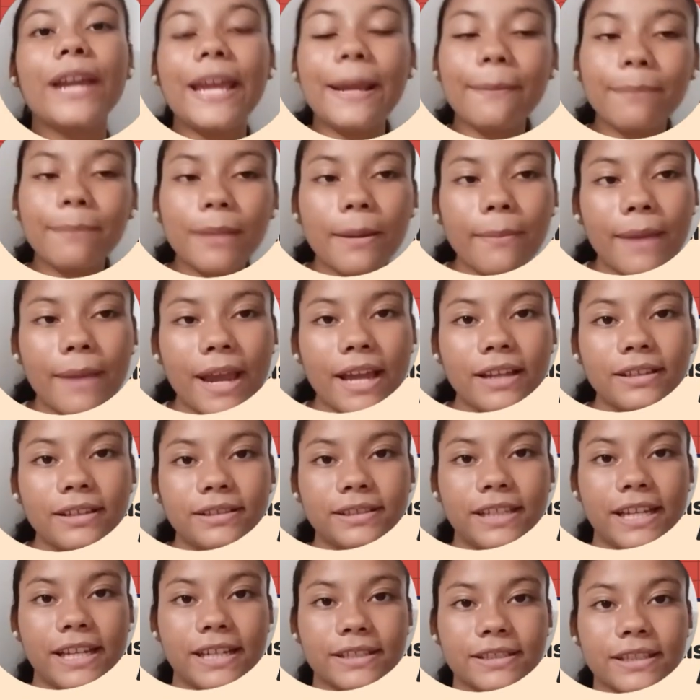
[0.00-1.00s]

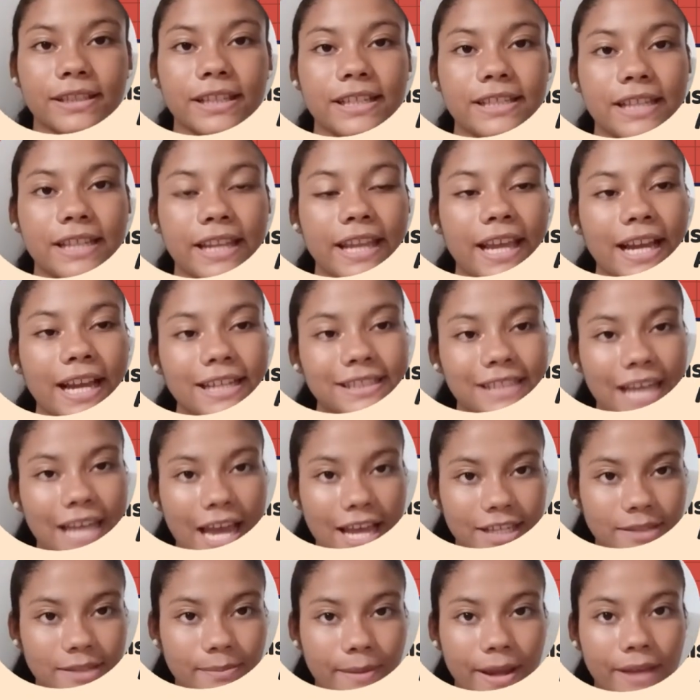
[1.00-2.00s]
implement this listening
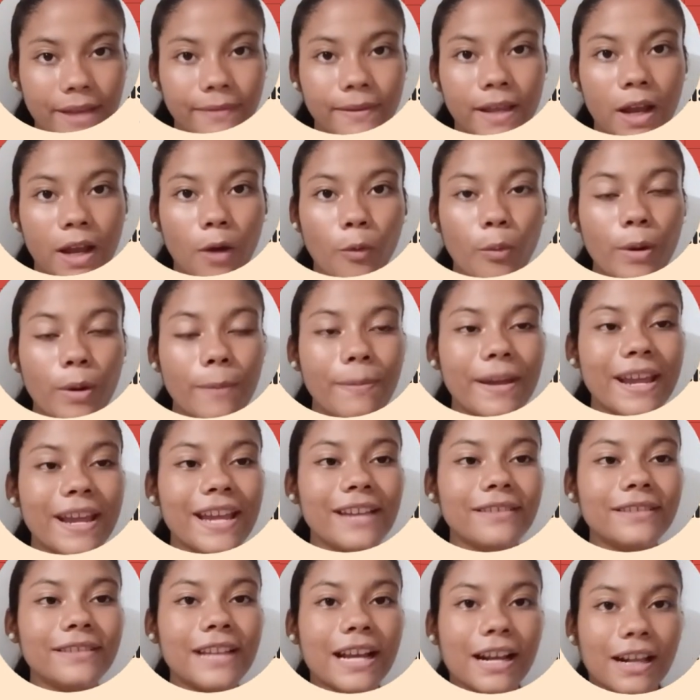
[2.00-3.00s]
assessment, we
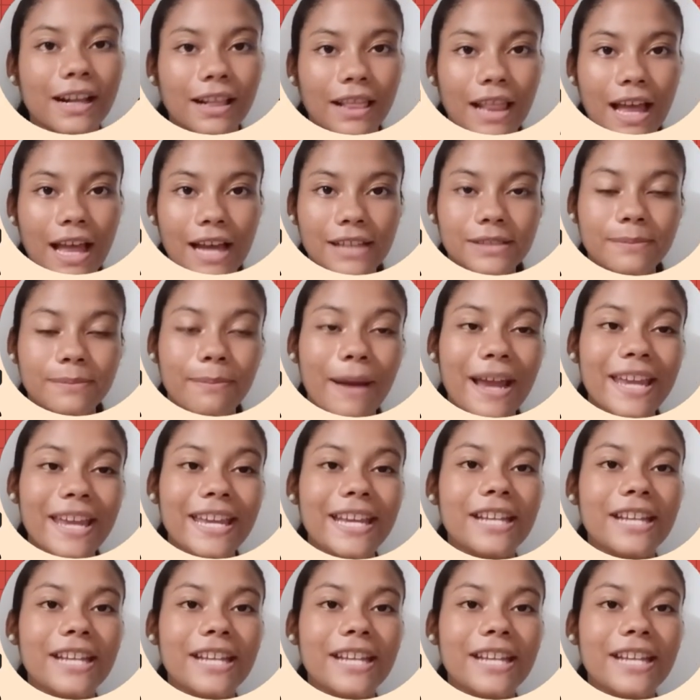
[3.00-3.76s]
begin the class by